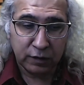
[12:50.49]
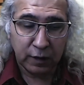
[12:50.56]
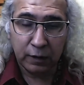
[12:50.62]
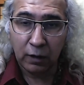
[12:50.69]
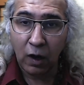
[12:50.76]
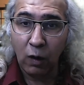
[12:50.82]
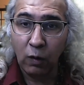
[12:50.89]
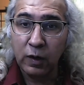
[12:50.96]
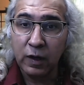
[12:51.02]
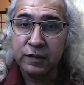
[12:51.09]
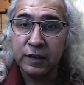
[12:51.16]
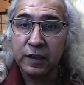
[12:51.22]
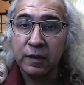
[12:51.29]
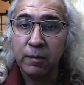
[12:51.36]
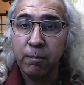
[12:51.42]
how does
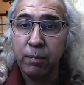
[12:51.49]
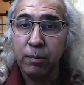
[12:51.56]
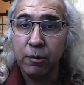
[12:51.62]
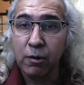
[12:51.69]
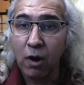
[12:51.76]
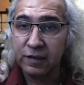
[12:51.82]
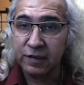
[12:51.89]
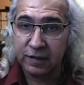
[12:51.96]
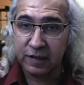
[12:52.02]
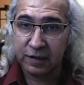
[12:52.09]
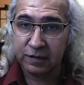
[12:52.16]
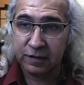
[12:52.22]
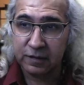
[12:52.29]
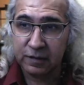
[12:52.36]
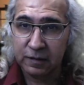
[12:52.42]
it
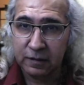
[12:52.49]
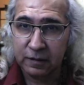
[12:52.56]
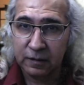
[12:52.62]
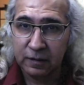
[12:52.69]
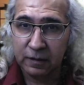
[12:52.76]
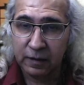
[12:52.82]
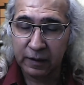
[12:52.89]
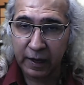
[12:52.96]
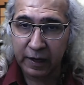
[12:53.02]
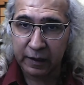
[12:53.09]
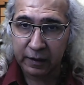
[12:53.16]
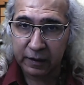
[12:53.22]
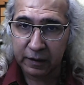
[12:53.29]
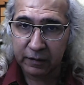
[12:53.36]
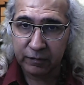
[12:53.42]
process
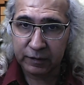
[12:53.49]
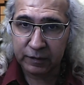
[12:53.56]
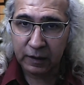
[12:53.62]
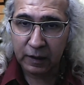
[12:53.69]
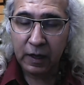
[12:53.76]
narratives.